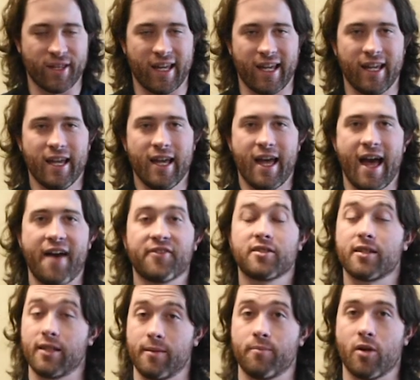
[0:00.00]
they have
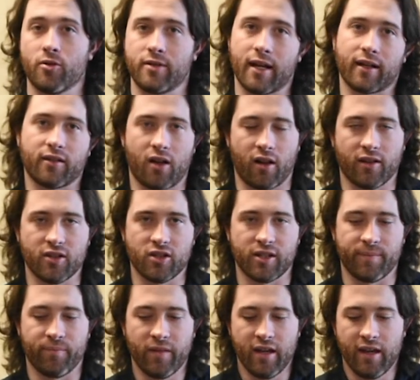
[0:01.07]
sleep mode technology.